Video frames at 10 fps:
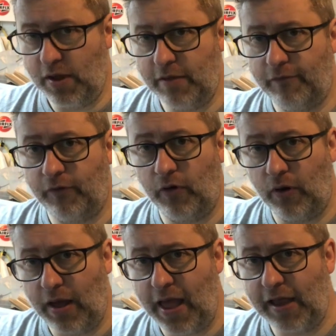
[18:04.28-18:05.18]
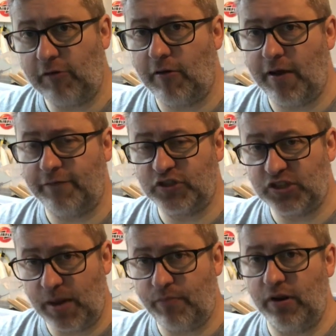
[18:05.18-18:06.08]
for aircraft
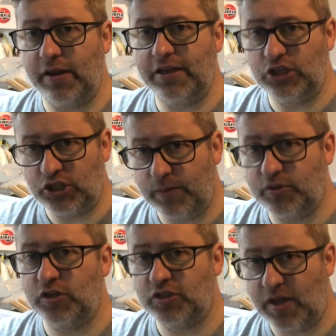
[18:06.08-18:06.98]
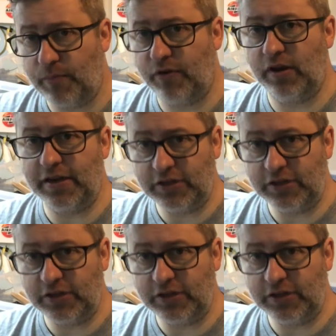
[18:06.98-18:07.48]
separately, ships separately,